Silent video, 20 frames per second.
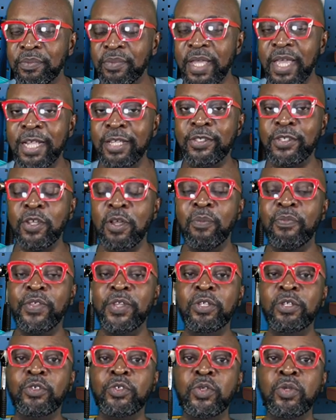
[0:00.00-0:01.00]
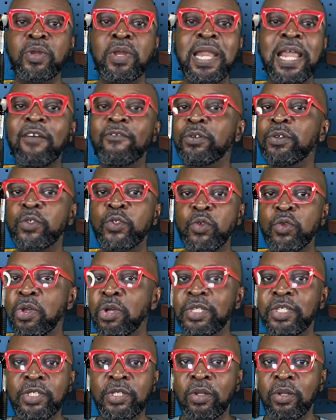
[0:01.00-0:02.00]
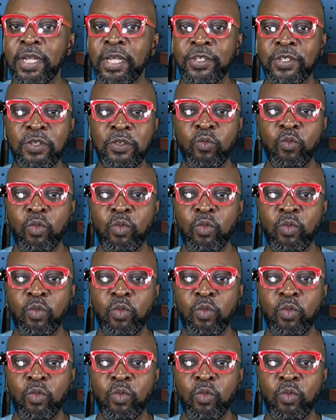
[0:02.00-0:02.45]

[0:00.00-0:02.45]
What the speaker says: It's something you should never do your installation